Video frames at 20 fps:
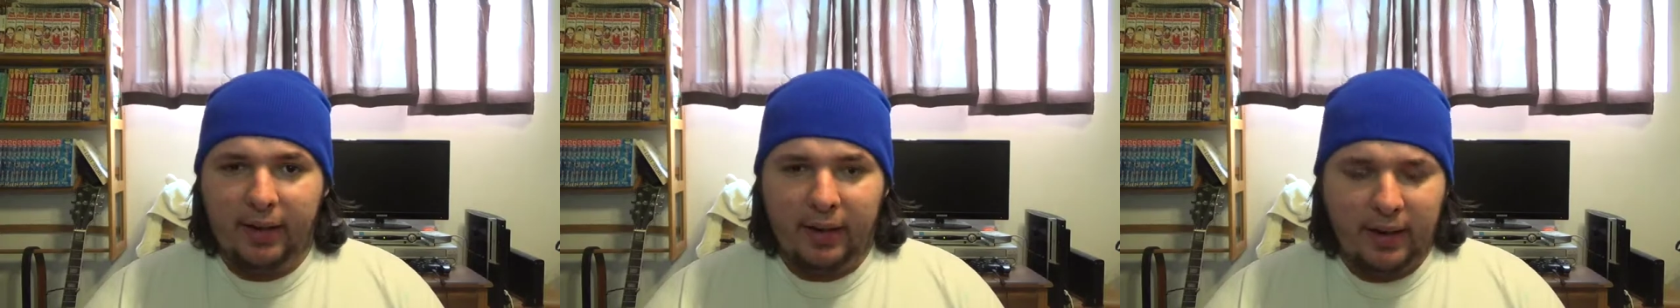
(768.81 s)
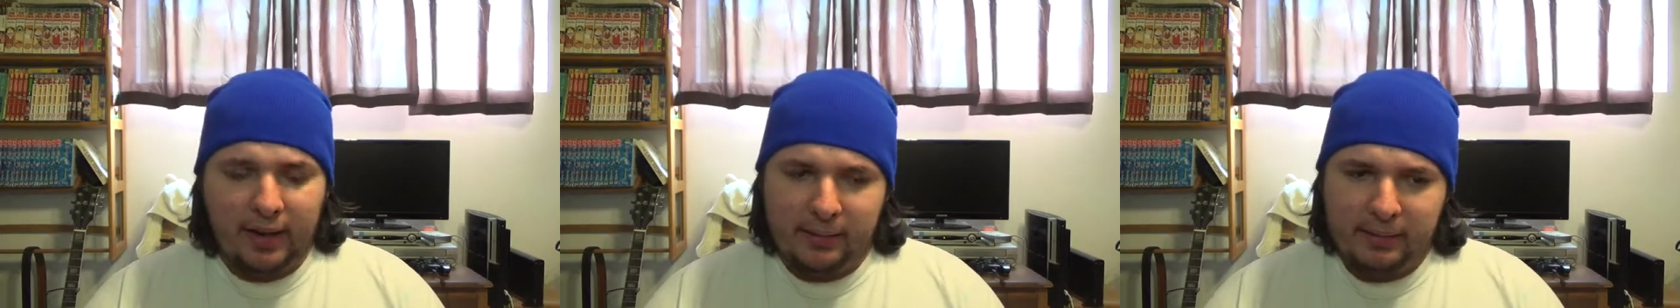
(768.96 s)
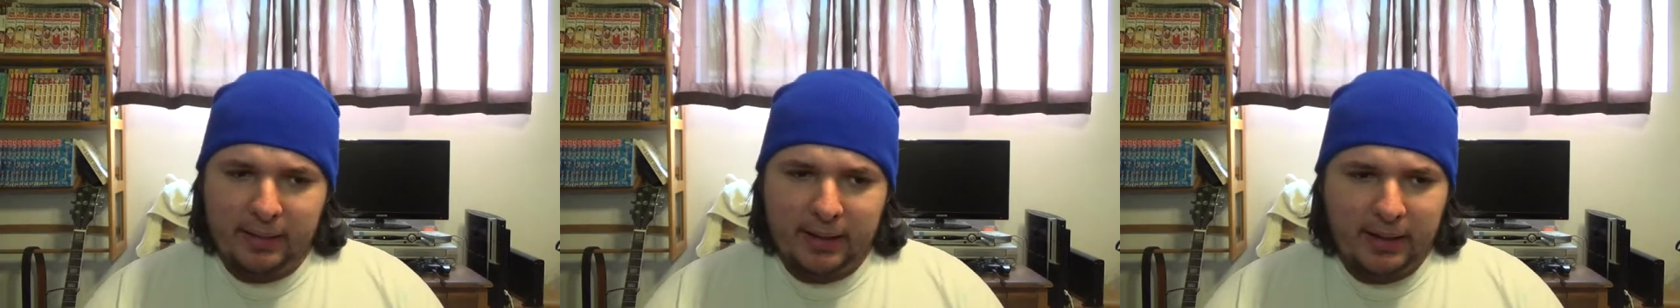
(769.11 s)

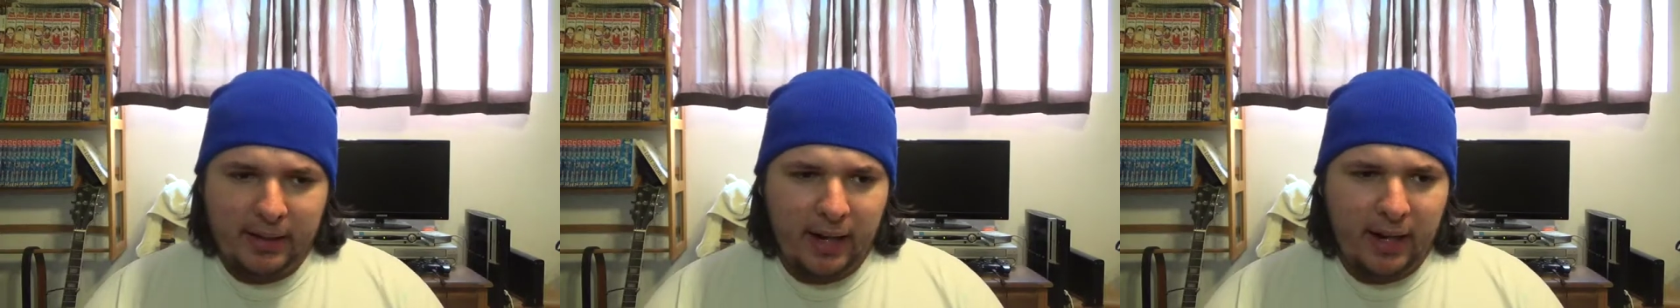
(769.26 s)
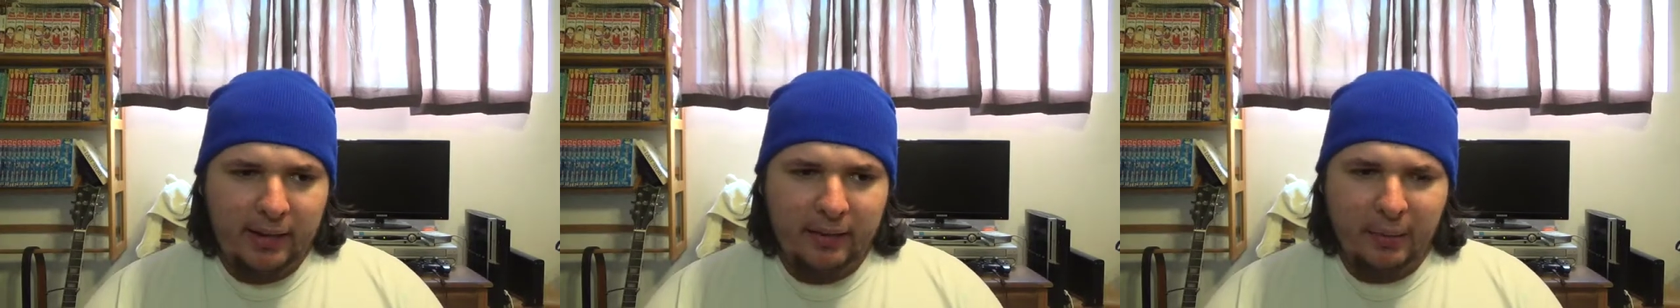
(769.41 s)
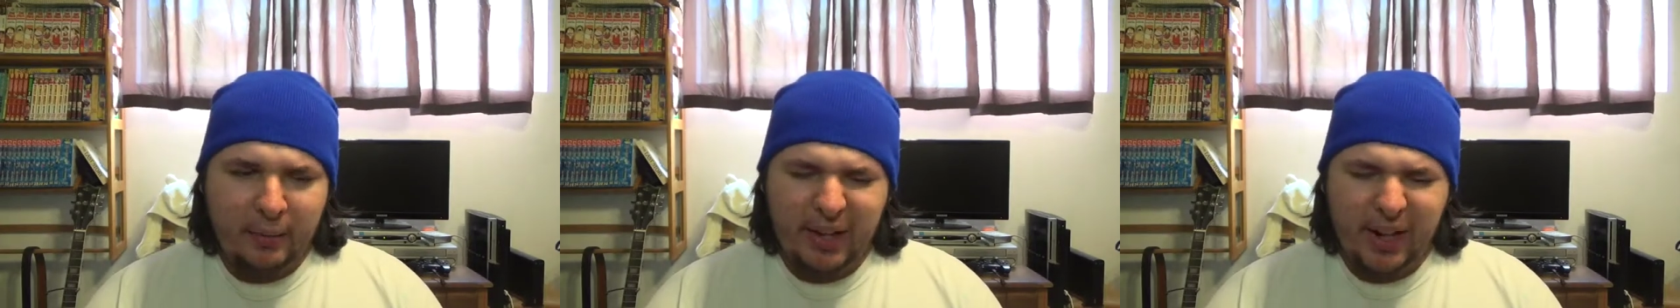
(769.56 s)
I mean,
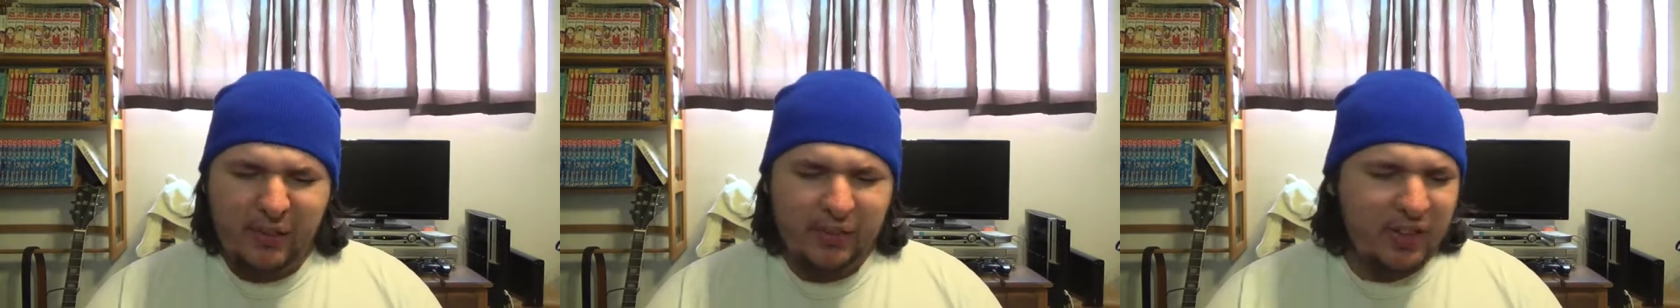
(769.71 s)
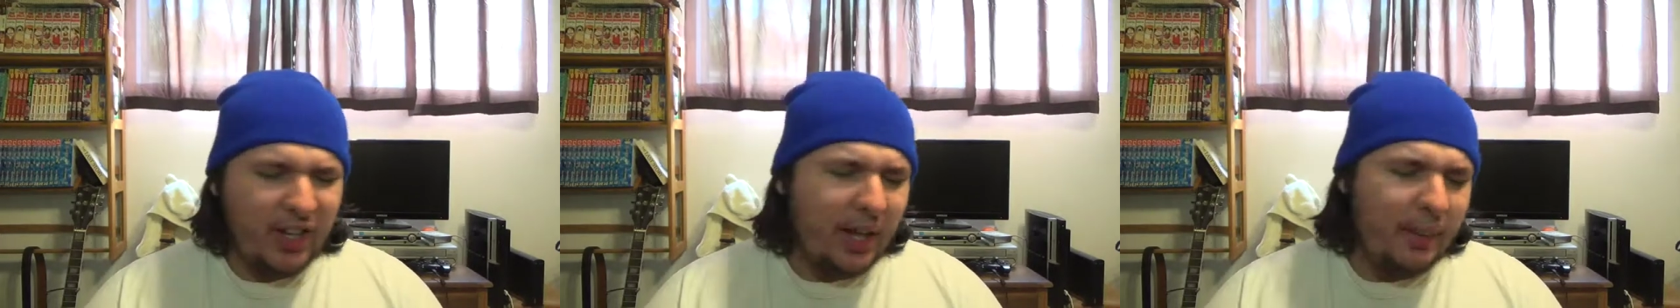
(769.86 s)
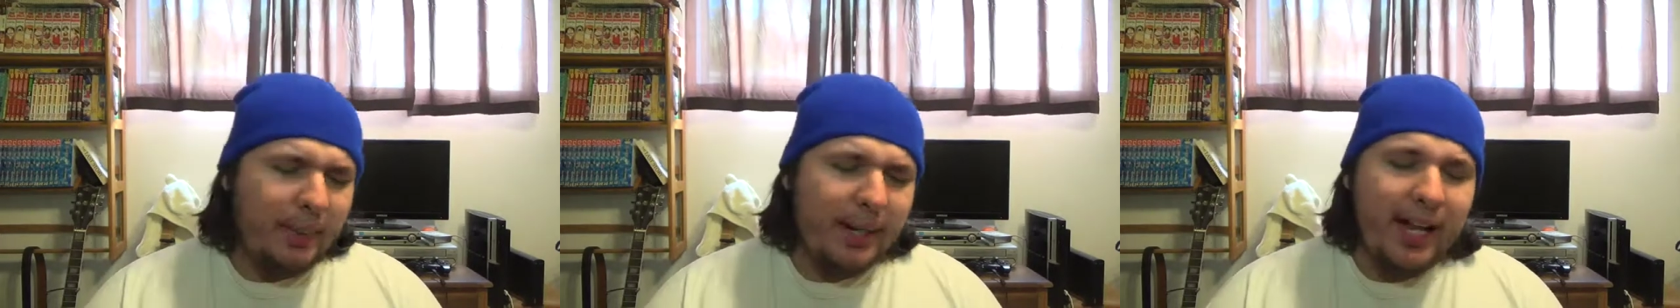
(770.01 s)
when I was
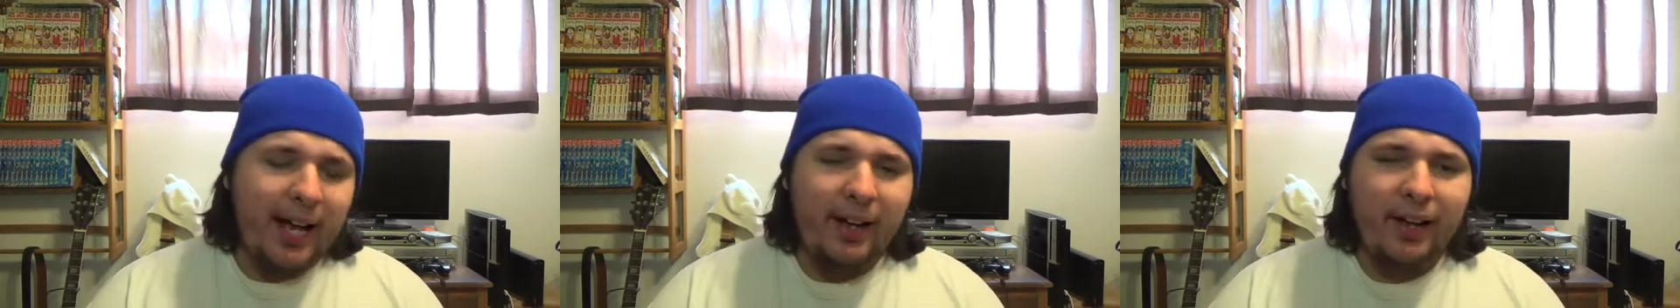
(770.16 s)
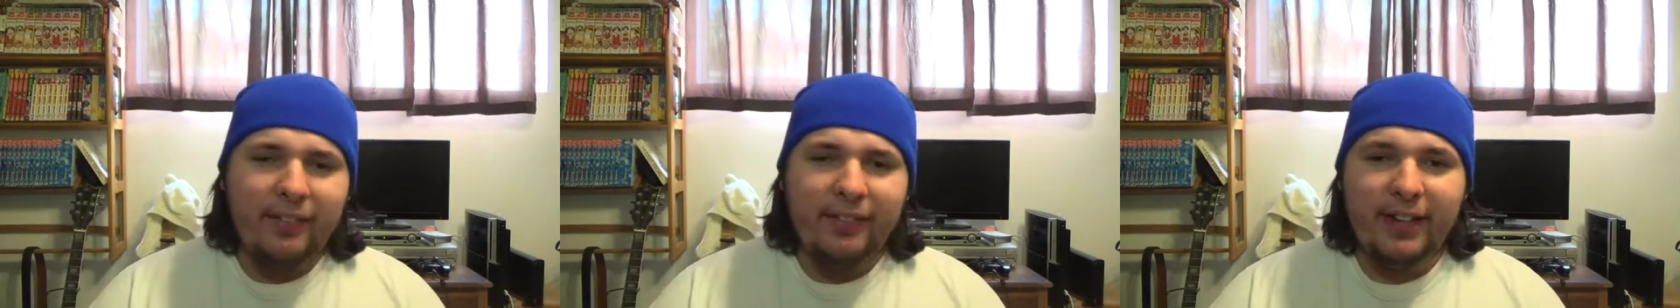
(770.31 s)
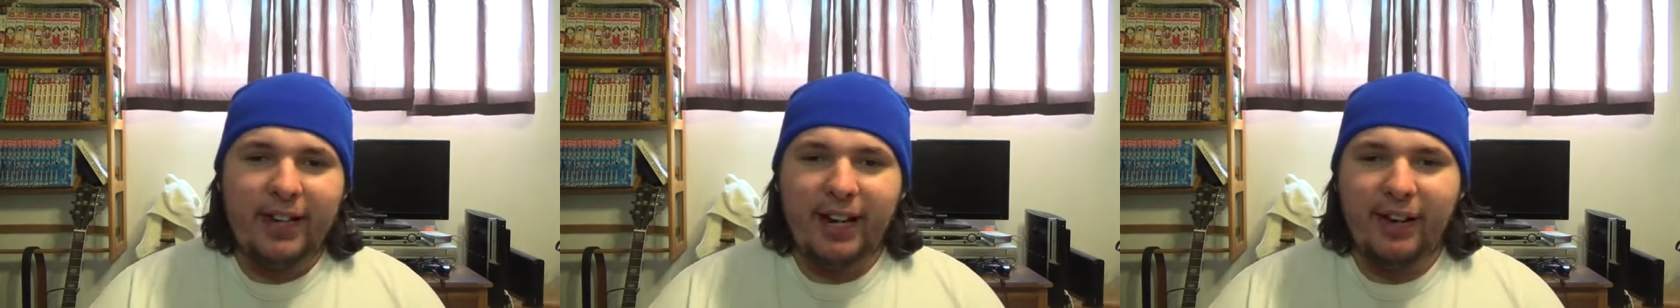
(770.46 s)
coming
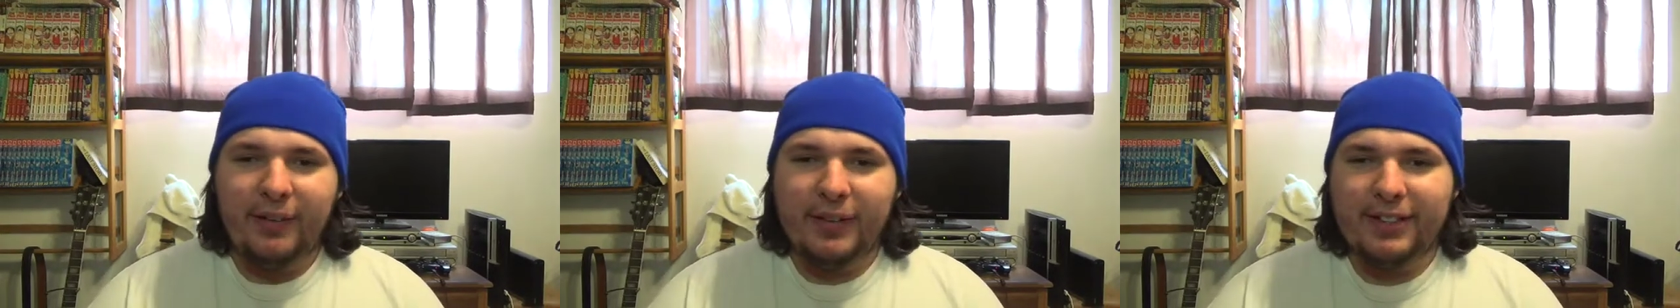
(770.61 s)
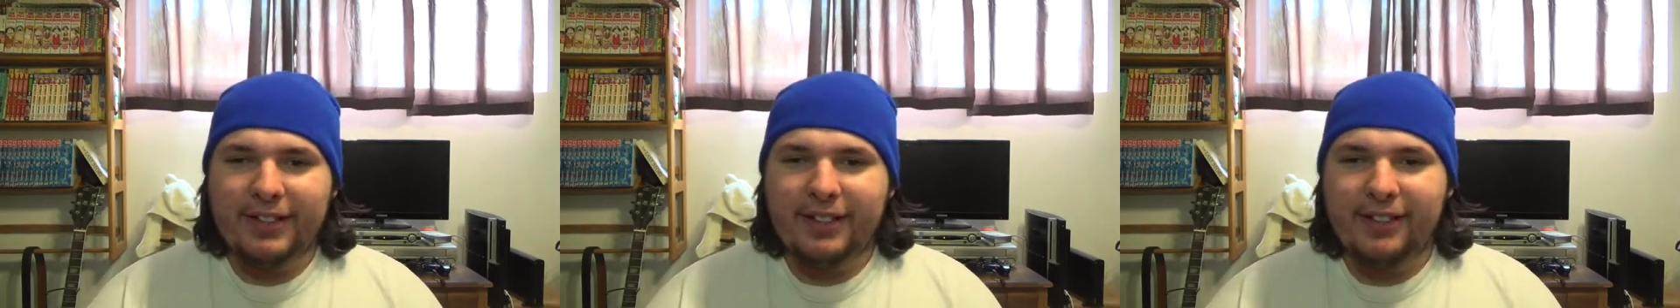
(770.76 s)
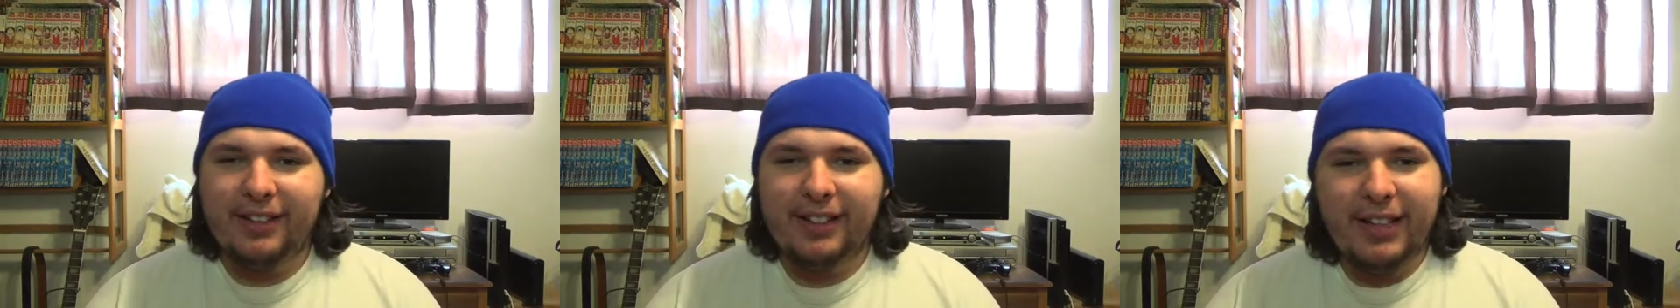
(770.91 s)
out of it, I
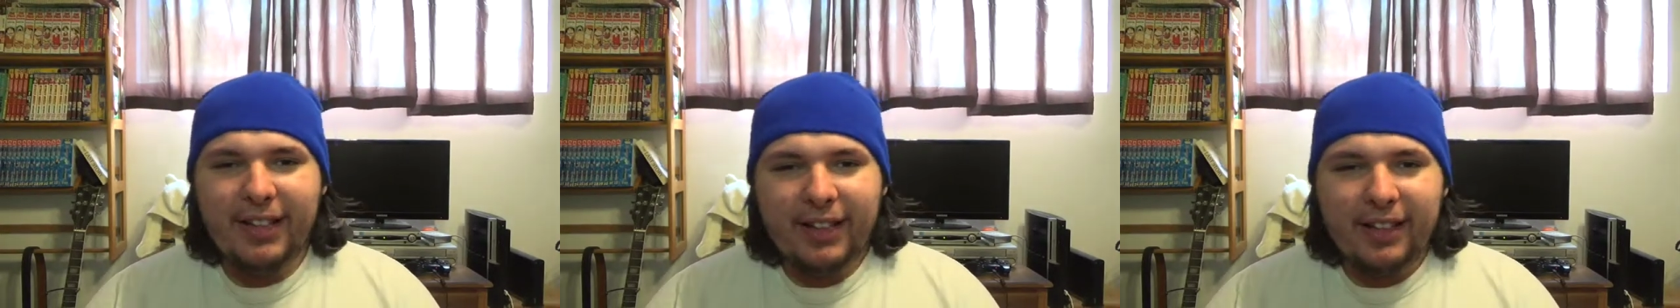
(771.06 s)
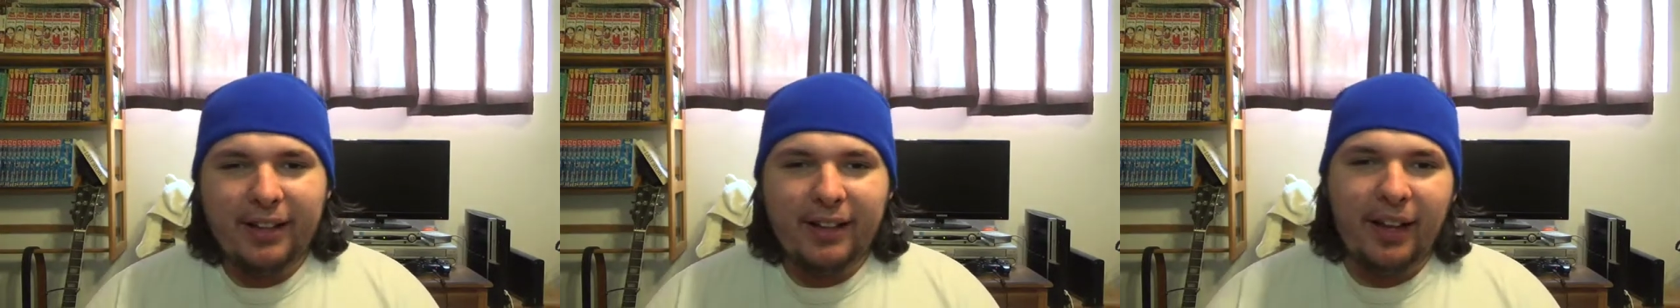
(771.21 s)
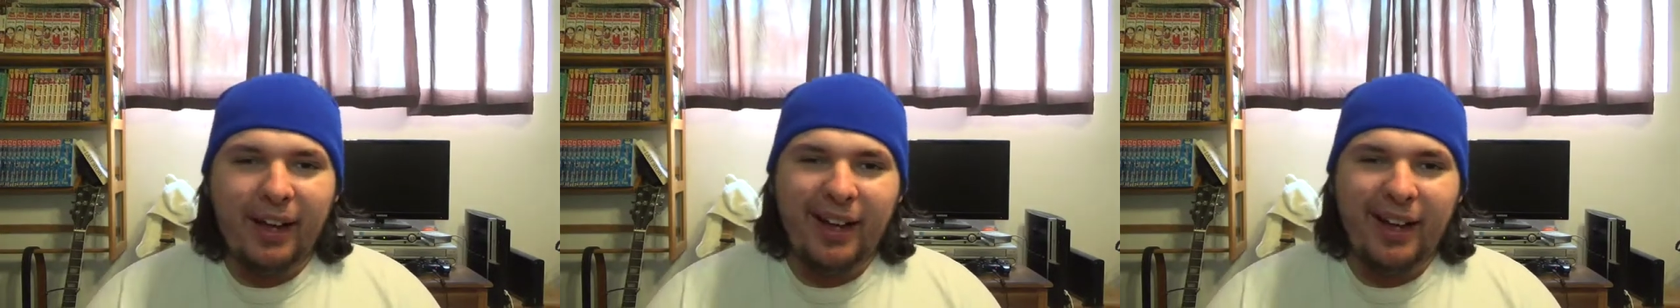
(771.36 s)
was a little,